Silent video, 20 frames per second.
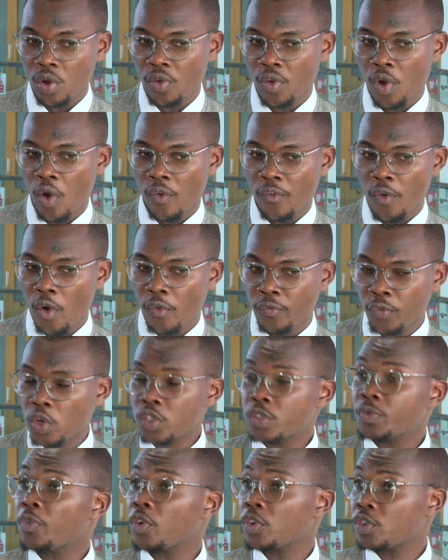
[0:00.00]
of
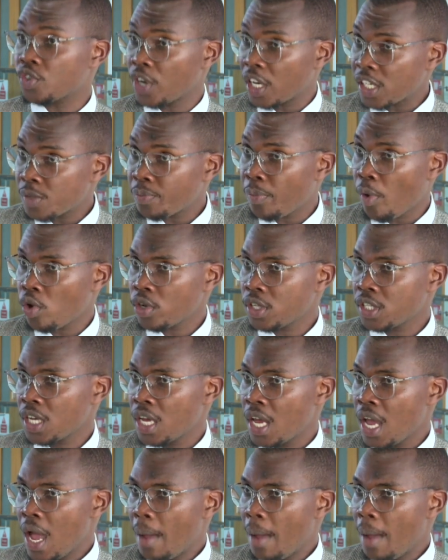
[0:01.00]
course, for transport,